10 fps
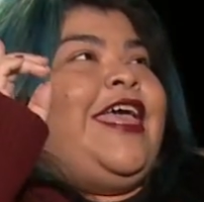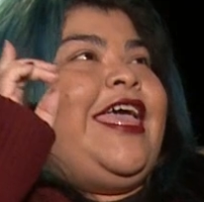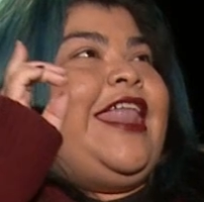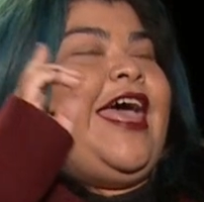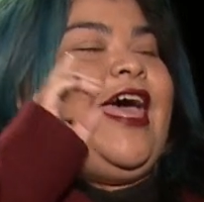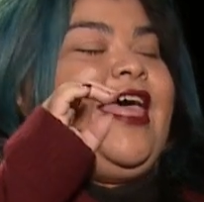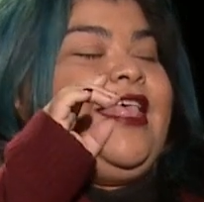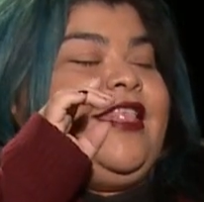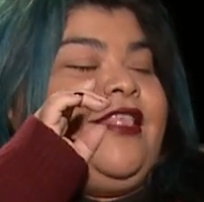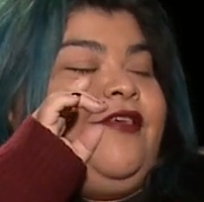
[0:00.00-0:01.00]
It
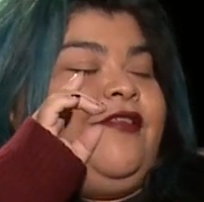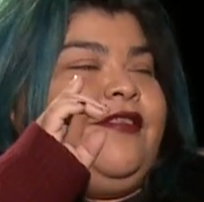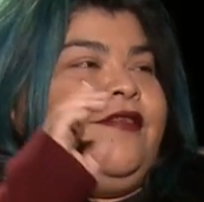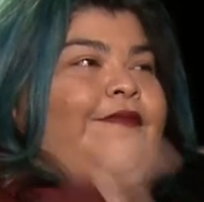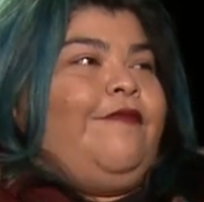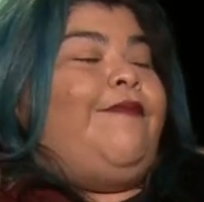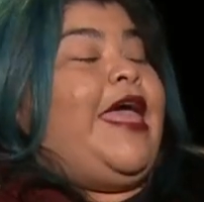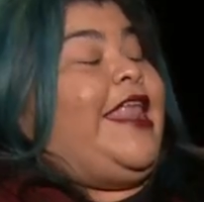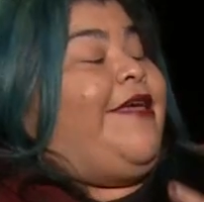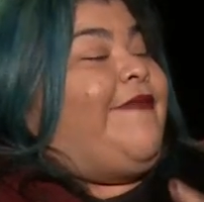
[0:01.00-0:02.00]
has
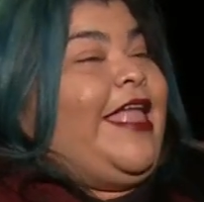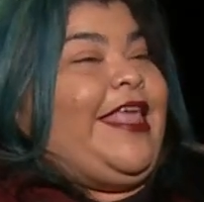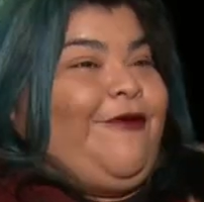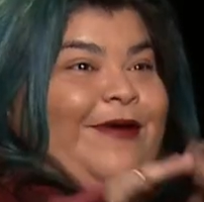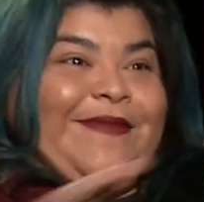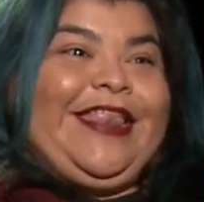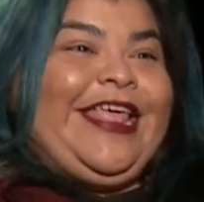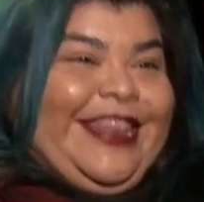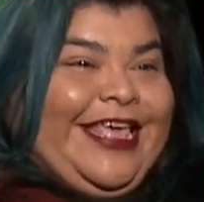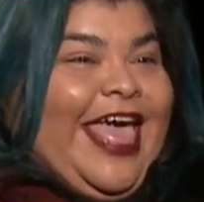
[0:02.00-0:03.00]
many, many women
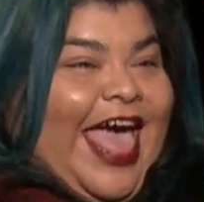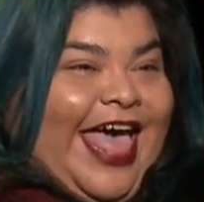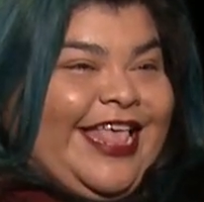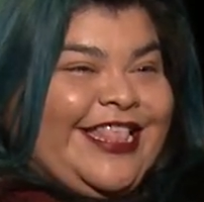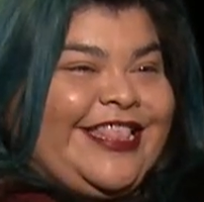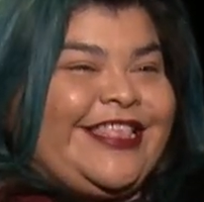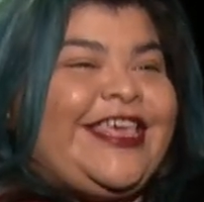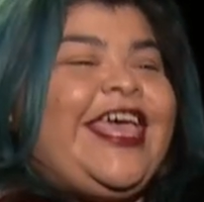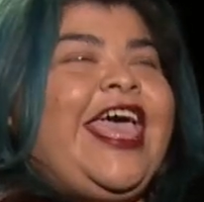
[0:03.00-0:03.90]
in the cast.